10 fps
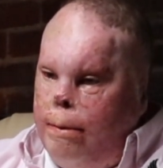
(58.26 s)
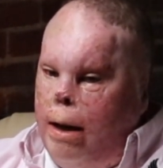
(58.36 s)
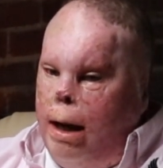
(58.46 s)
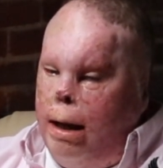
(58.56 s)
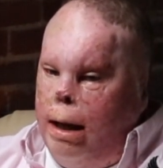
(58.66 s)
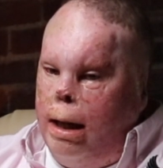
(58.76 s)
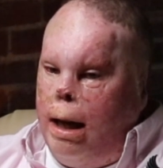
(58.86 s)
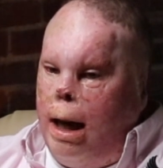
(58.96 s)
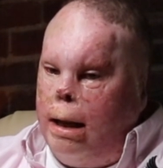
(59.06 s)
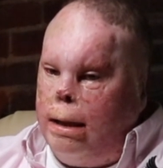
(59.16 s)
Yeah, and
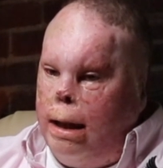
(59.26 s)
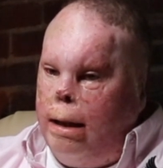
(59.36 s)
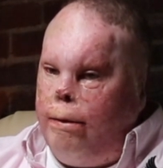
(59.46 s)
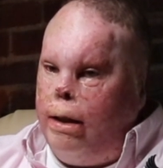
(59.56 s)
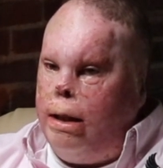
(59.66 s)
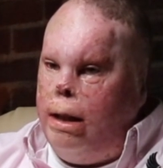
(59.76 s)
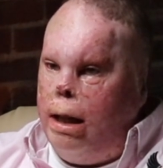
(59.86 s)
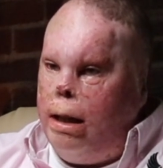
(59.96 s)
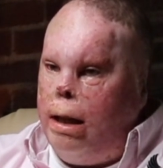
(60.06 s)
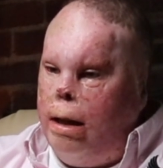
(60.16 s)
honestly, if it
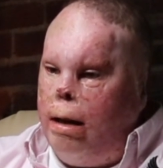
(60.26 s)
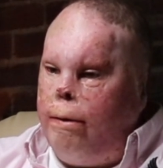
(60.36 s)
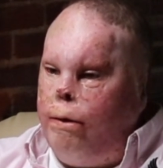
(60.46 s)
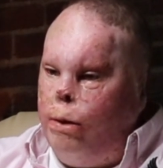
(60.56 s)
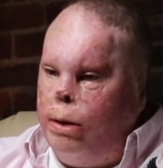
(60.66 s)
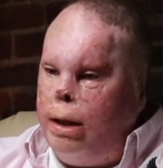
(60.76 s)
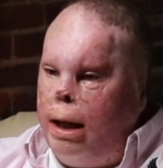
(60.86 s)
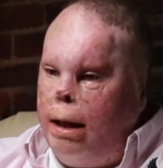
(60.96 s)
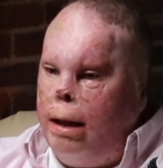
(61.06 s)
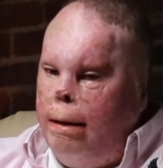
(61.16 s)
didn't hit our fuel
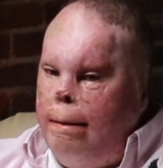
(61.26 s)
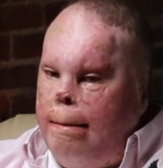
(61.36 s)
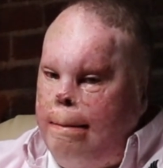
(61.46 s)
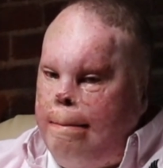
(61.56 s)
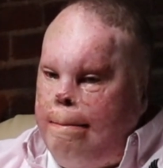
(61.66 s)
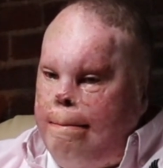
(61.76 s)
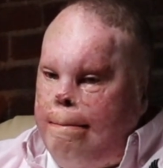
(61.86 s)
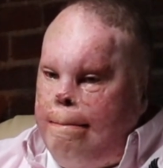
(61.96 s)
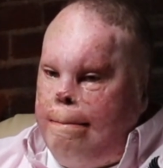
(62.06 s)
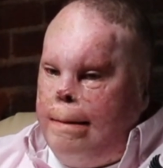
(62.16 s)
tank,
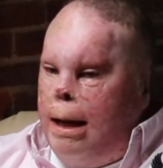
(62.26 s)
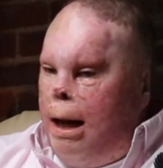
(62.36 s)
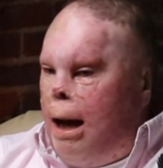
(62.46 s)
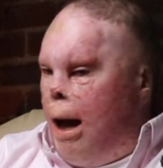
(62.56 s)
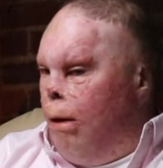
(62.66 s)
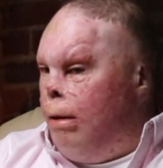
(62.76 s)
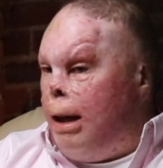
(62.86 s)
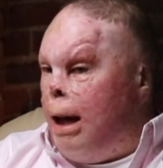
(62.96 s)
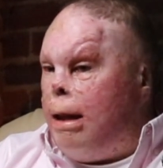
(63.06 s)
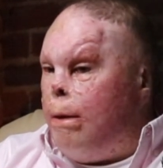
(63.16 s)
I don't
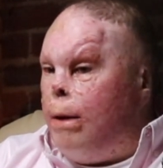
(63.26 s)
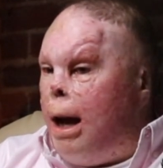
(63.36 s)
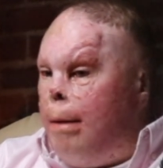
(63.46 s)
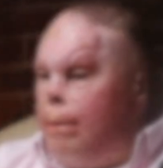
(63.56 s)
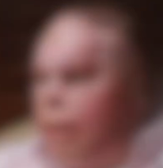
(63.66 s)
think anything would happen